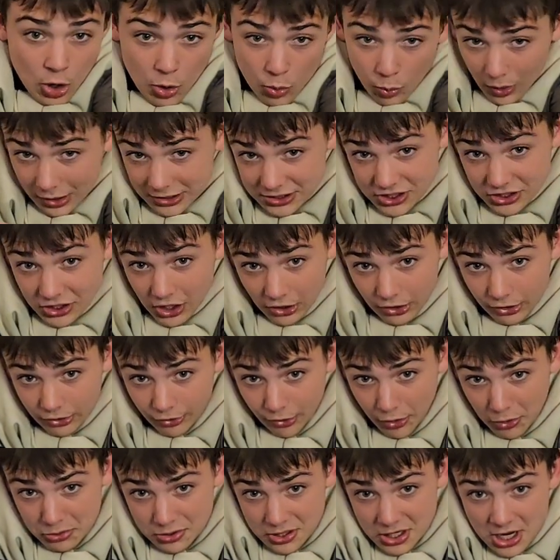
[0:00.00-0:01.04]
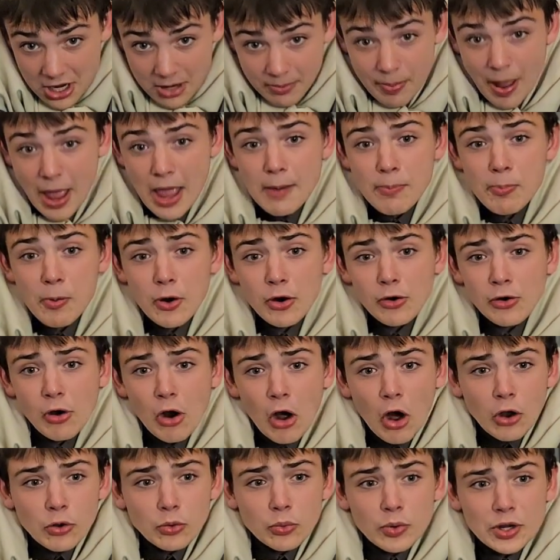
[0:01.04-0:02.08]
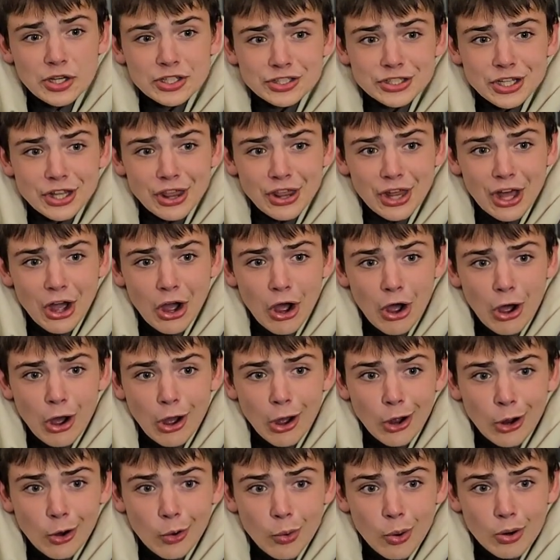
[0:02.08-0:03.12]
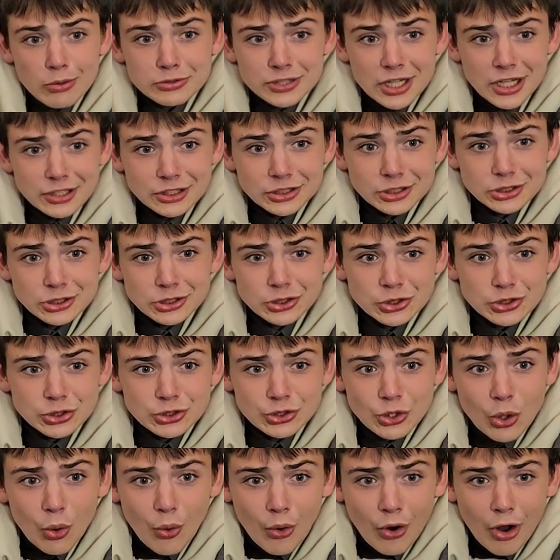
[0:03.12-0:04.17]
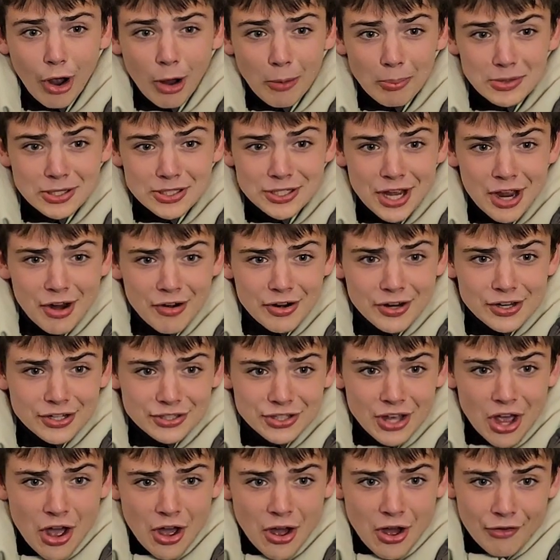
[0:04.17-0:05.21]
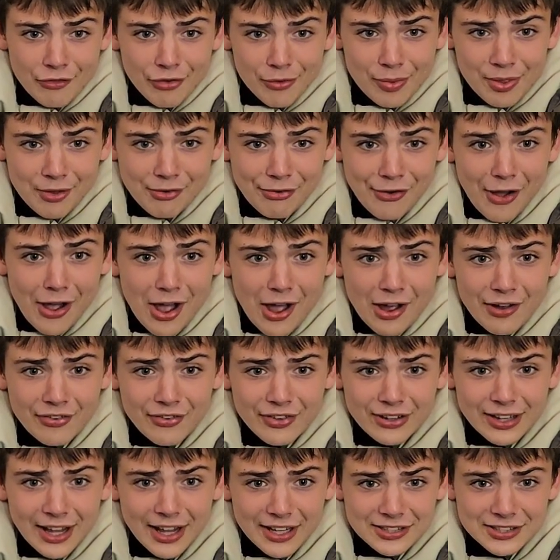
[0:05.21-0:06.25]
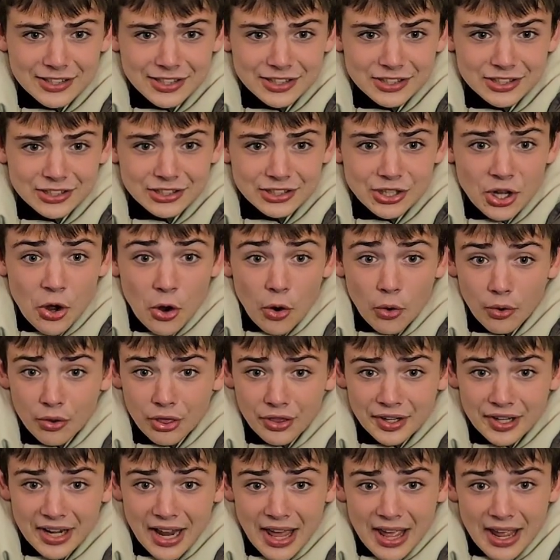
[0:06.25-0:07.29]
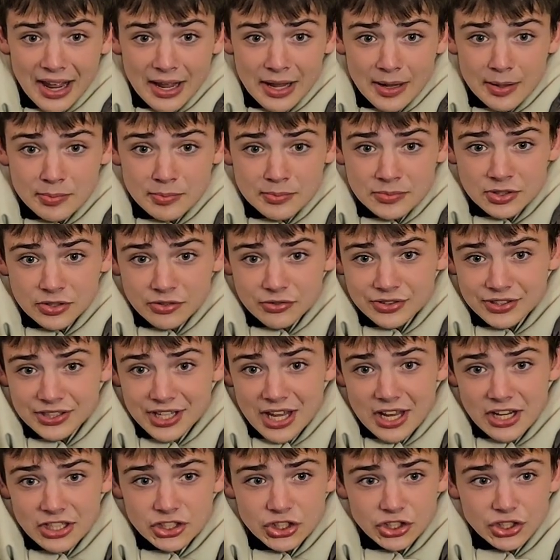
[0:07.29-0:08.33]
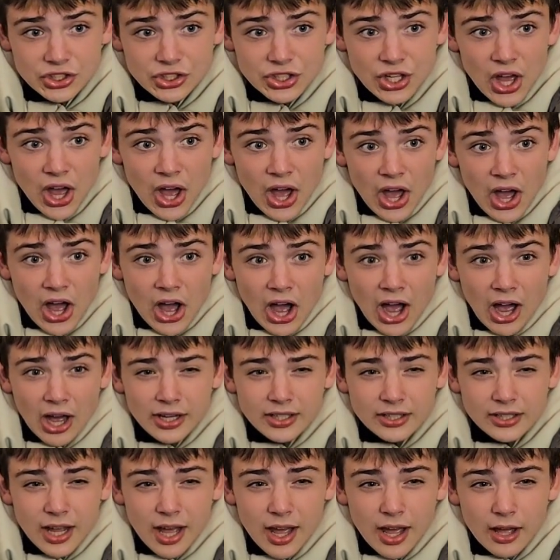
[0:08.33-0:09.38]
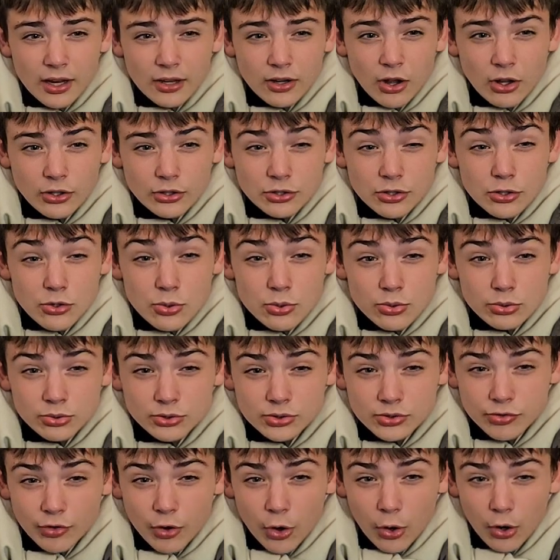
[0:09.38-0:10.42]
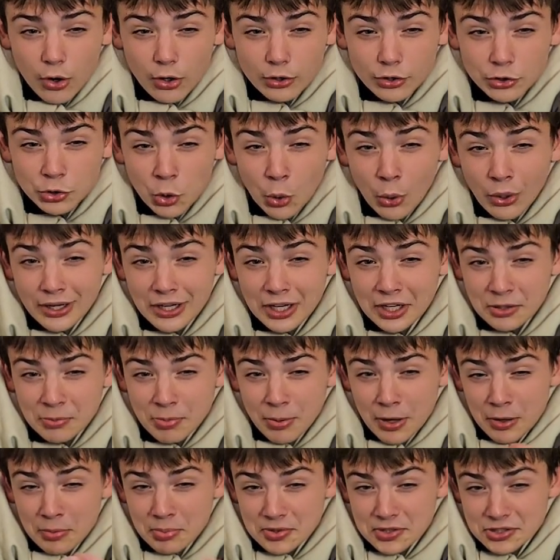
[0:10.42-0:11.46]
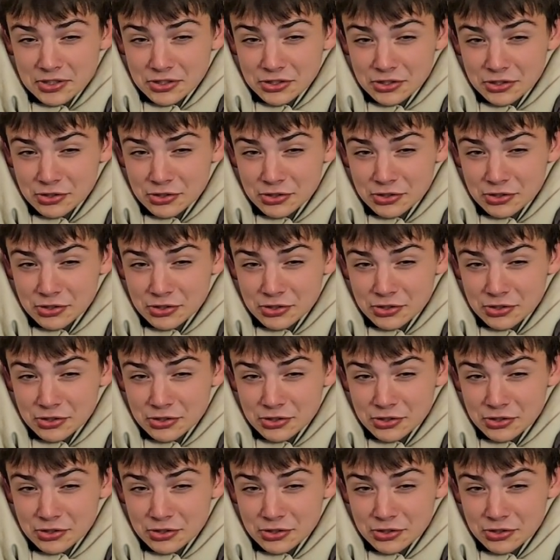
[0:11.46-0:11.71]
One scholar wrote, "Paper on which there are quotations or commentaries from the 5 classics or the names of sages I dare not use for toilet purposes."